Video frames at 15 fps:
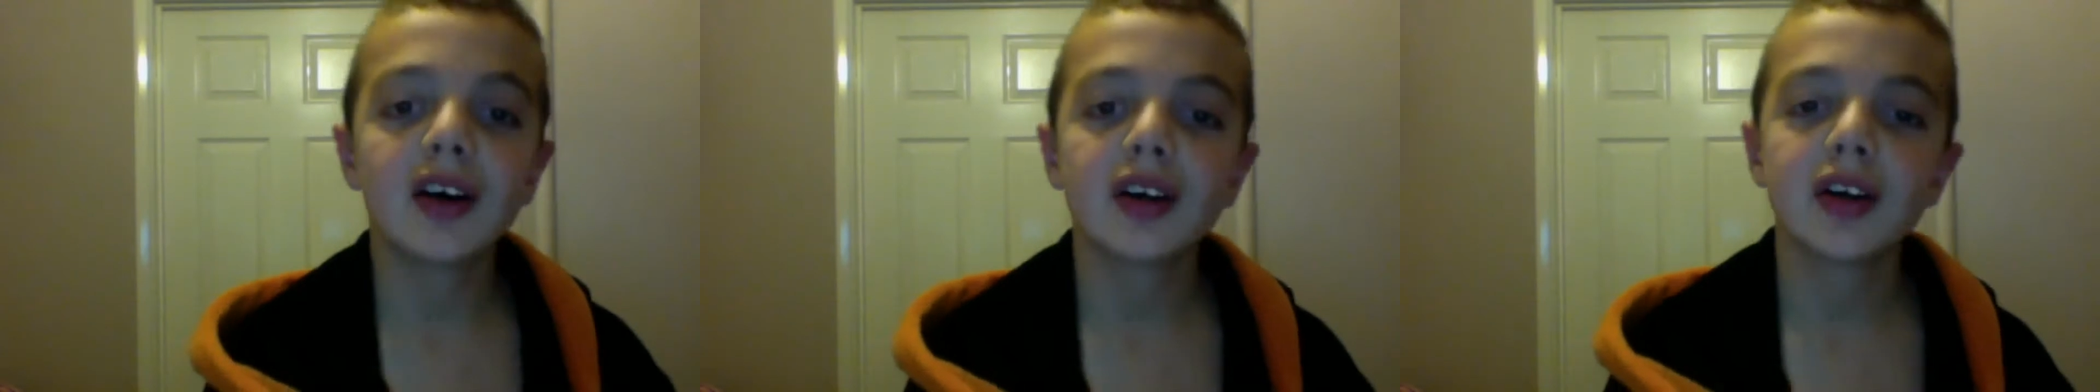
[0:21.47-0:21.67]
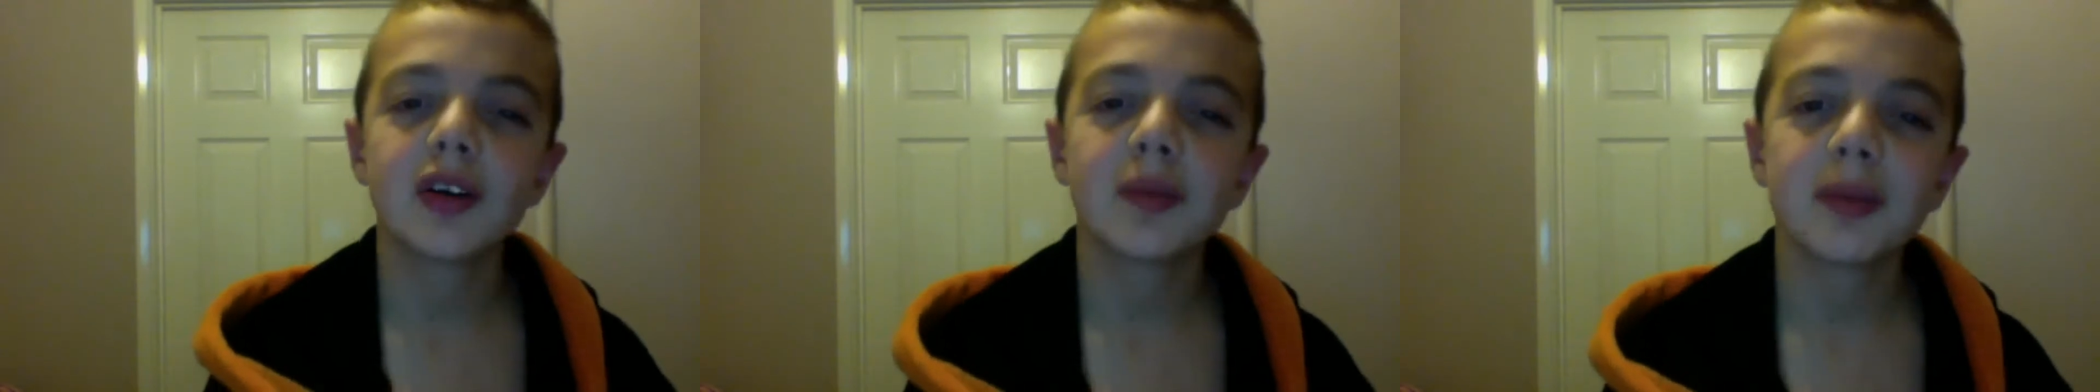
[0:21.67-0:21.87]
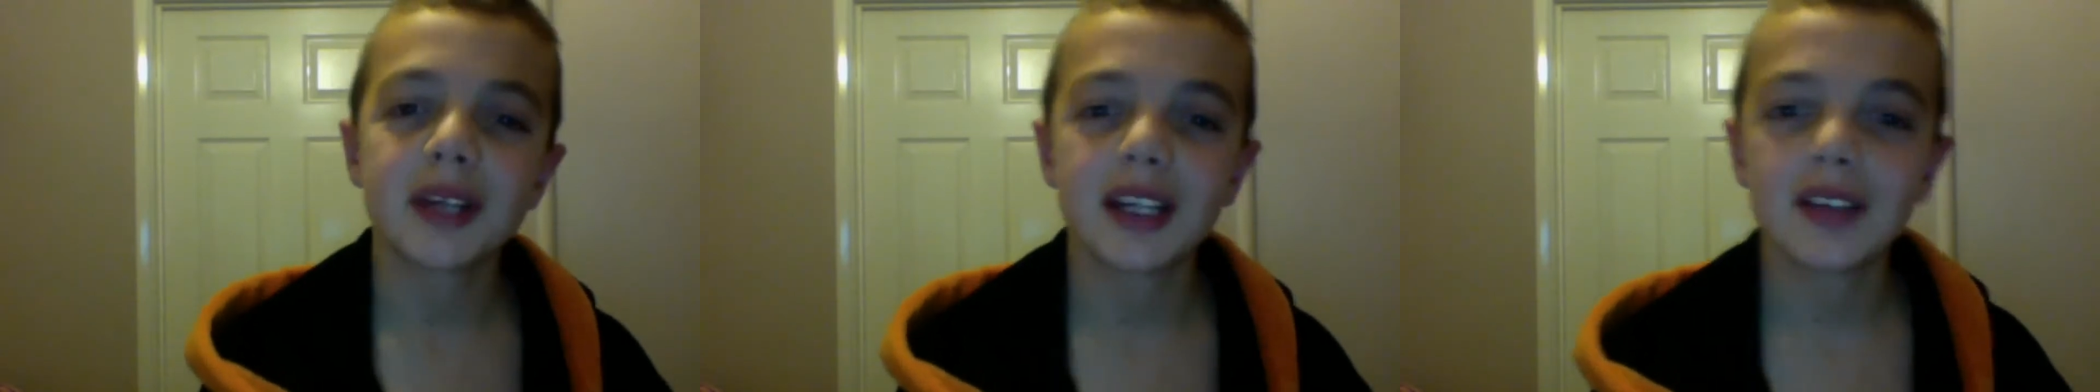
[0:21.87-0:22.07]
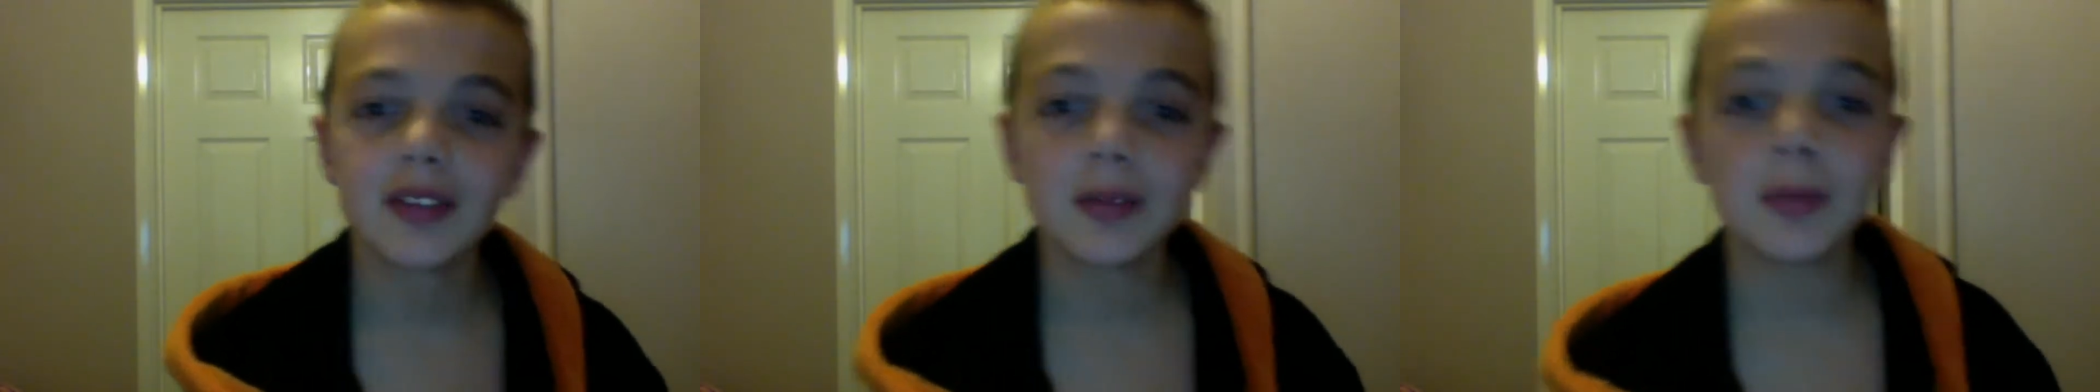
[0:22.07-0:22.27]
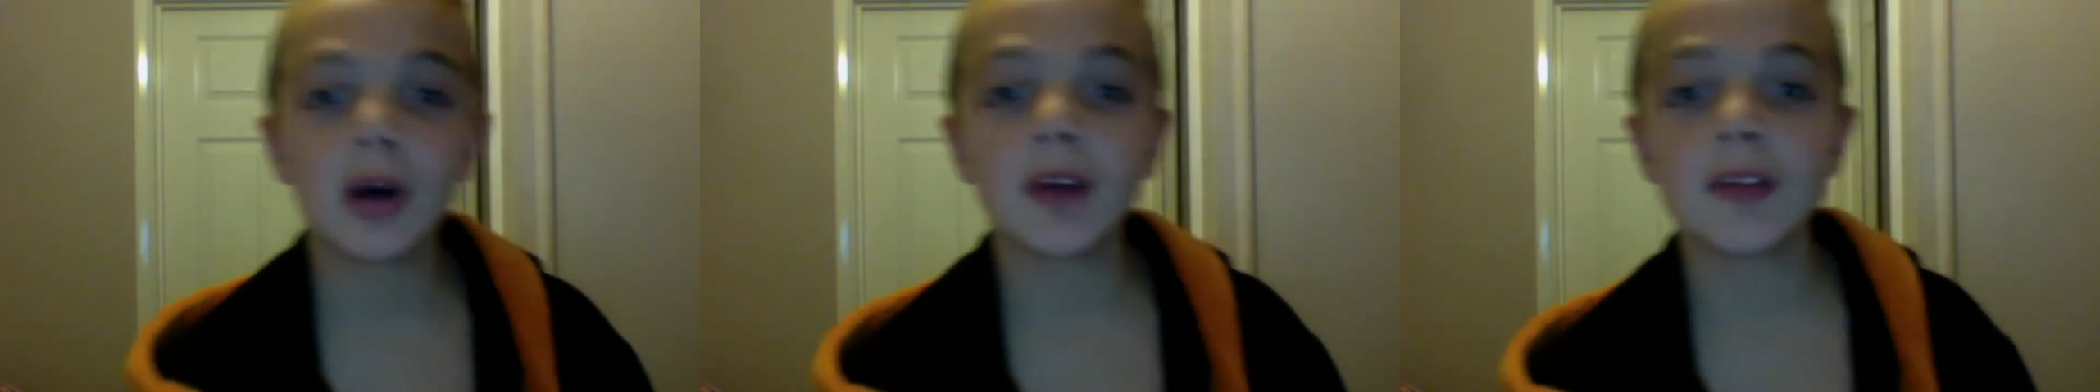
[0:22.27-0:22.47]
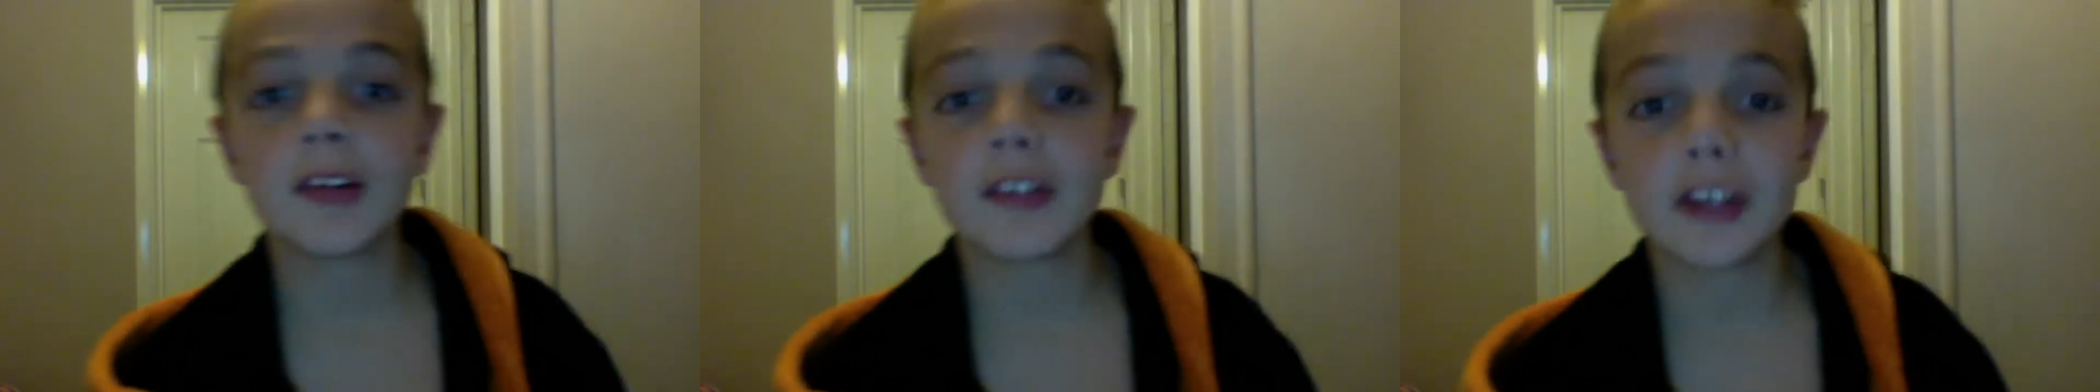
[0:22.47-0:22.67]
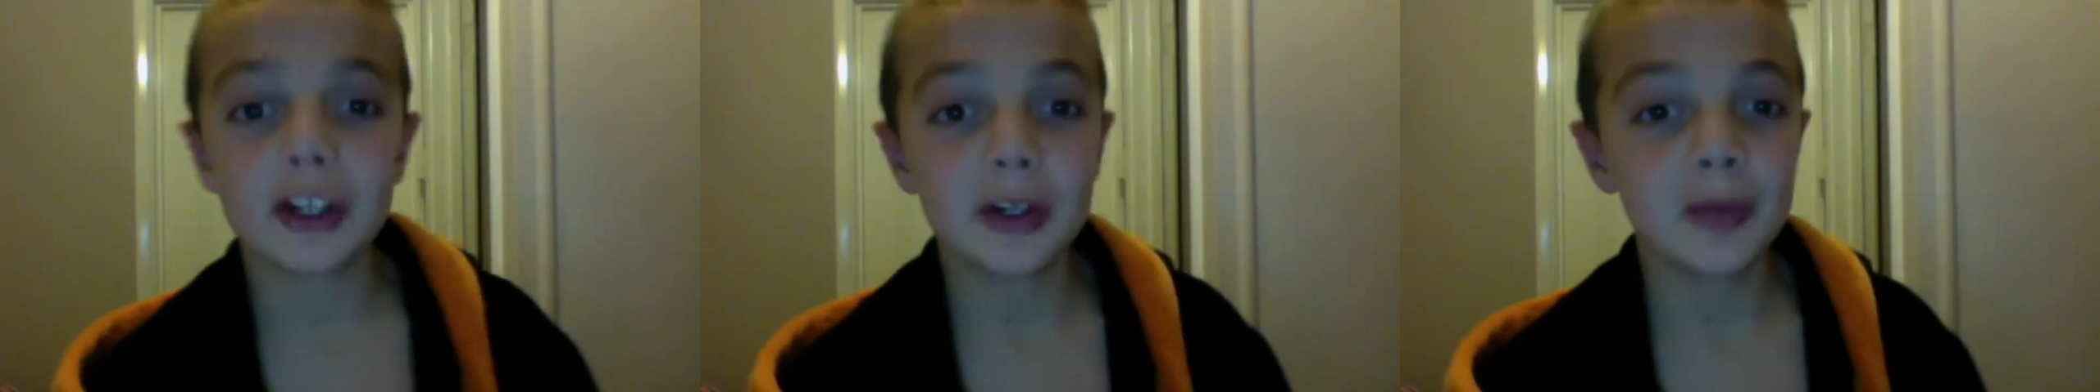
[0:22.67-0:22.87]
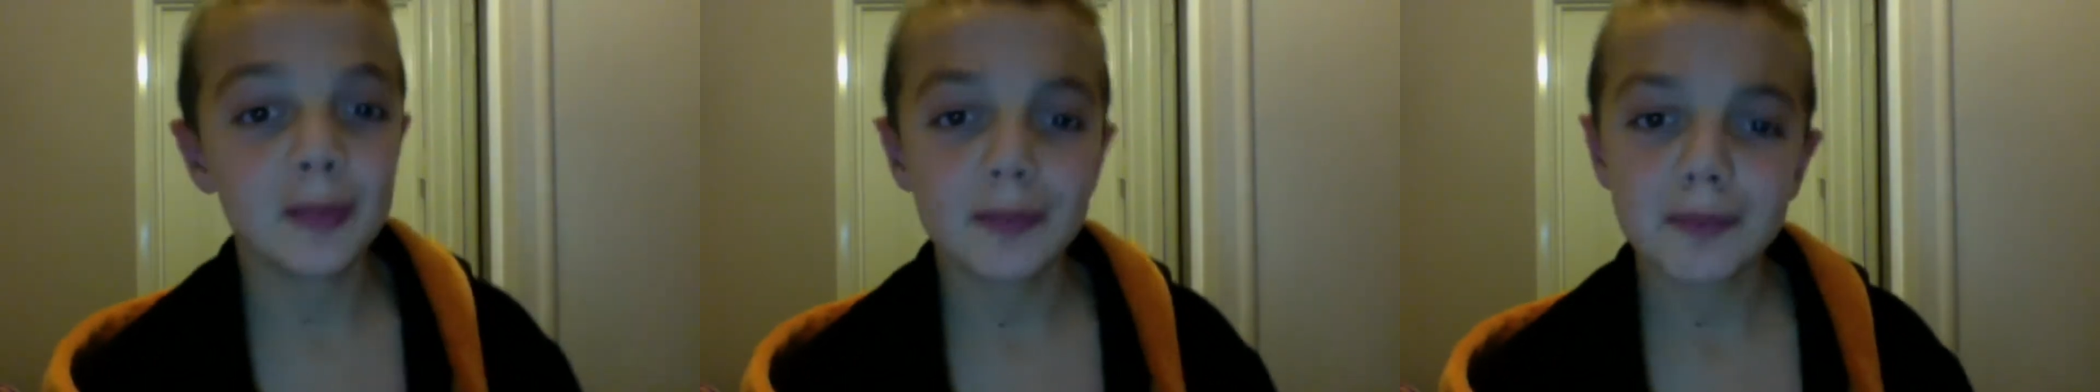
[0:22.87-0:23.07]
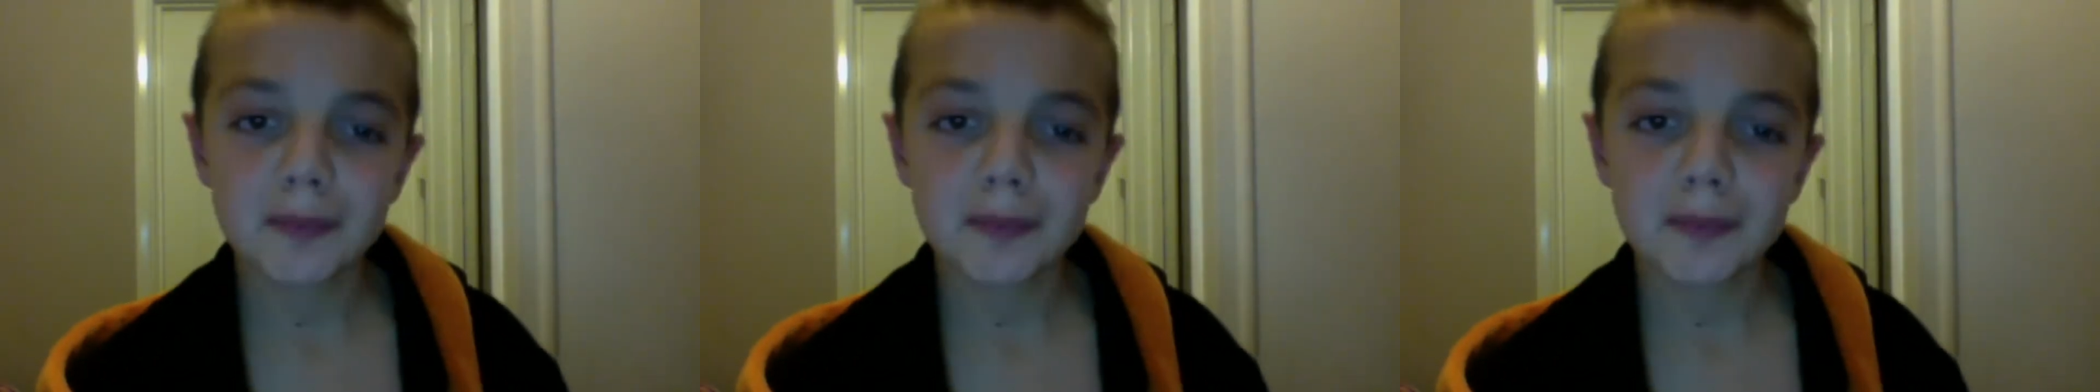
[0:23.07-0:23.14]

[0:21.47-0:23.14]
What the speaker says: going to be giving my review